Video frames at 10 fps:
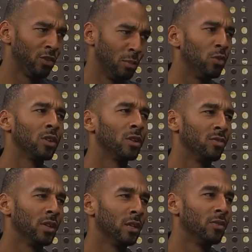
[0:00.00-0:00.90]
the music, the
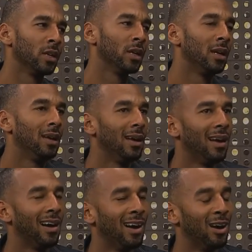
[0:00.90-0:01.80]
feel of it. Okay.
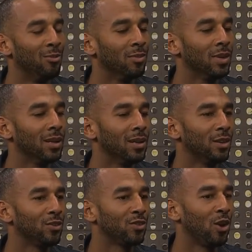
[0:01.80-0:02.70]

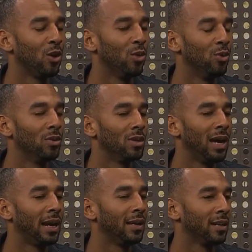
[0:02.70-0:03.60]
So
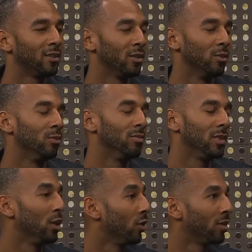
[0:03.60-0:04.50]
I connect to,
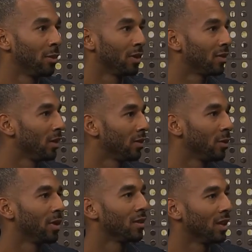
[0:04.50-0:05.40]
you know, some of
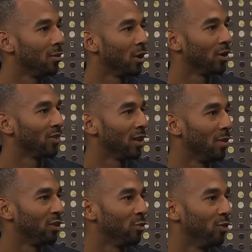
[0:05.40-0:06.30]
the same artists I
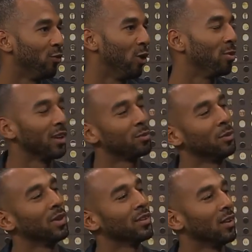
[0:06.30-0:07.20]
mentioned before, plus
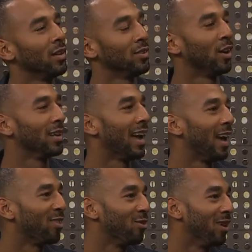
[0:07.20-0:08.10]
people like Donny
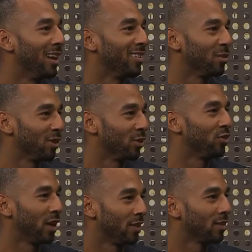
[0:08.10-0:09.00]
Hathaway and some of those
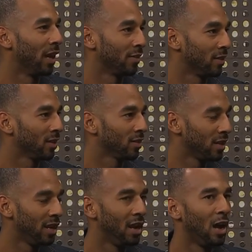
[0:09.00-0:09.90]
jazz classics.
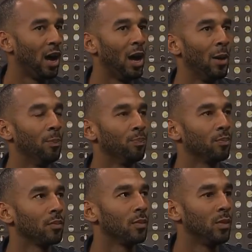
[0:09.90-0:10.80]
Yeah.
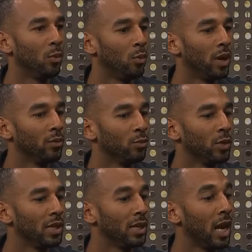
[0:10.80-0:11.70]
But what
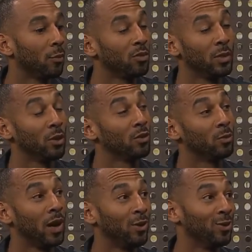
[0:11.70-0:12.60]
really helps me or
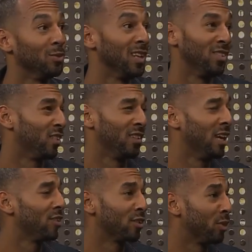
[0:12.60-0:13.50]
inspires me is just
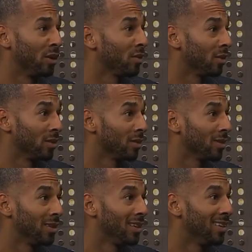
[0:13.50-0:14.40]
life experiences. Right.